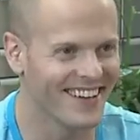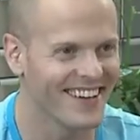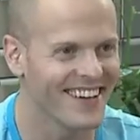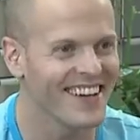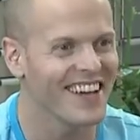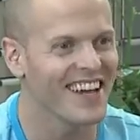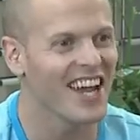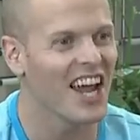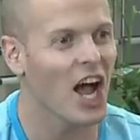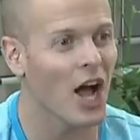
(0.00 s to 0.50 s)

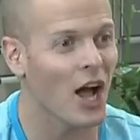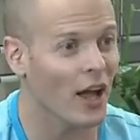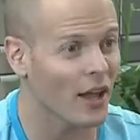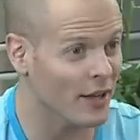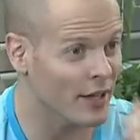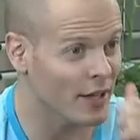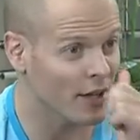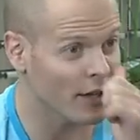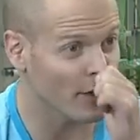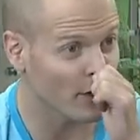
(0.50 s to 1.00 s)
Yeah. uh,
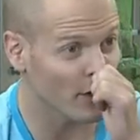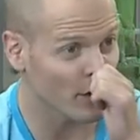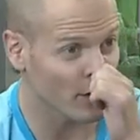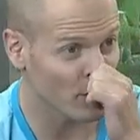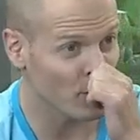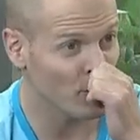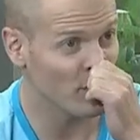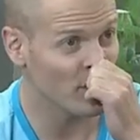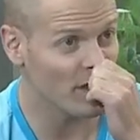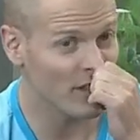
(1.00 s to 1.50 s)
like
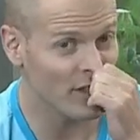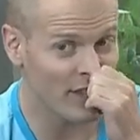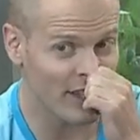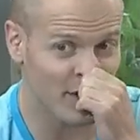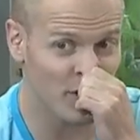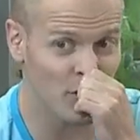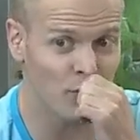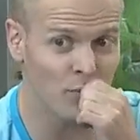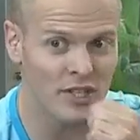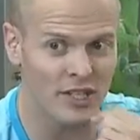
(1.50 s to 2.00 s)
you,
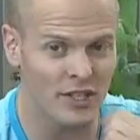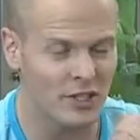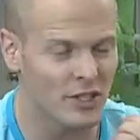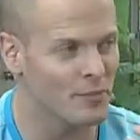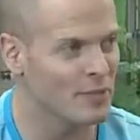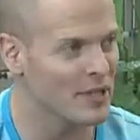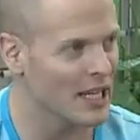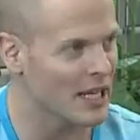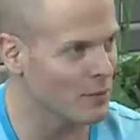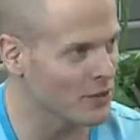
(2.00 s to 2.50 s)
like you need
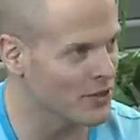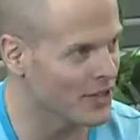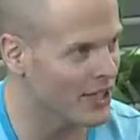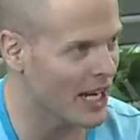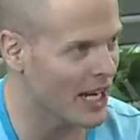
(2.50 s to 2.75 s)
to be able to